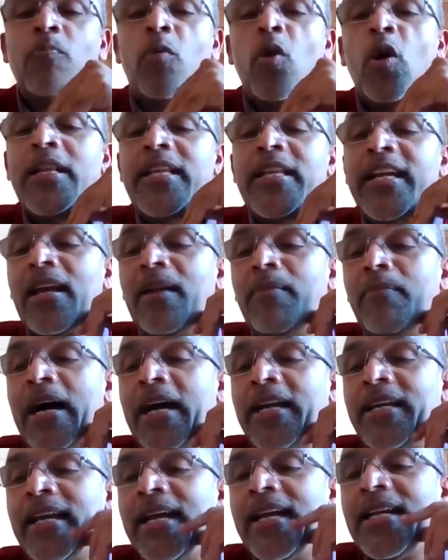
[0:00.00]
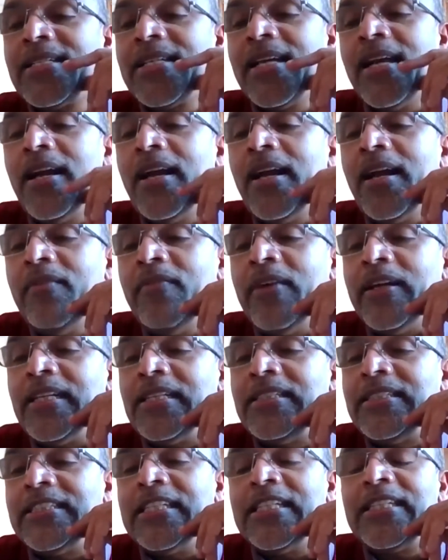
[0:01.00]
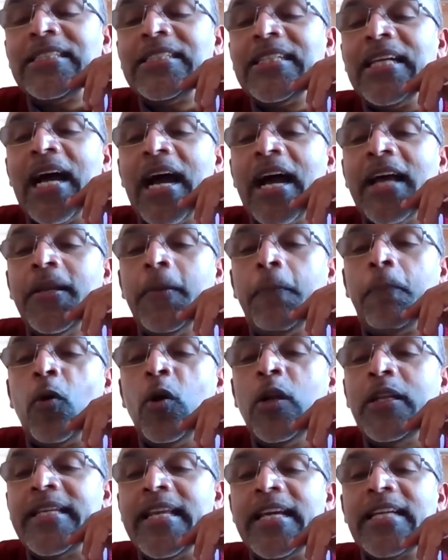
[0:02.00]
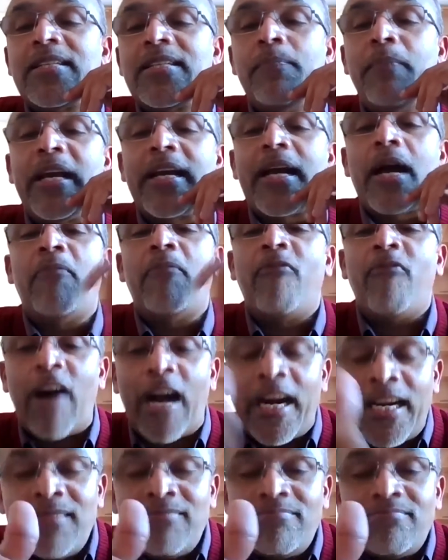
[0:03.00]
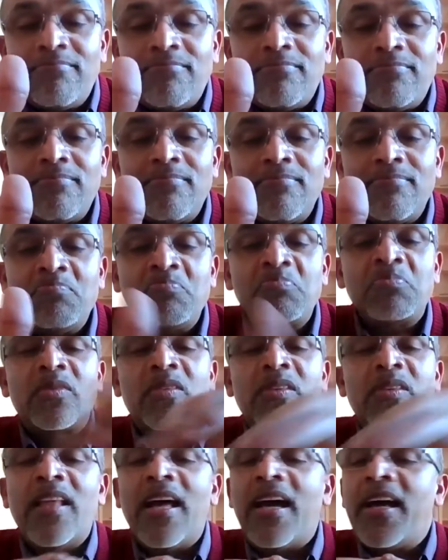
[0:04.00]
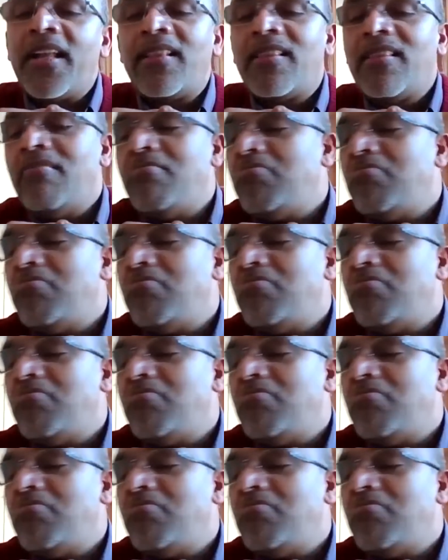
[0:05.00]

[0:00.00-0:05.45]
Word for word: the political matters when the church and the politics become one that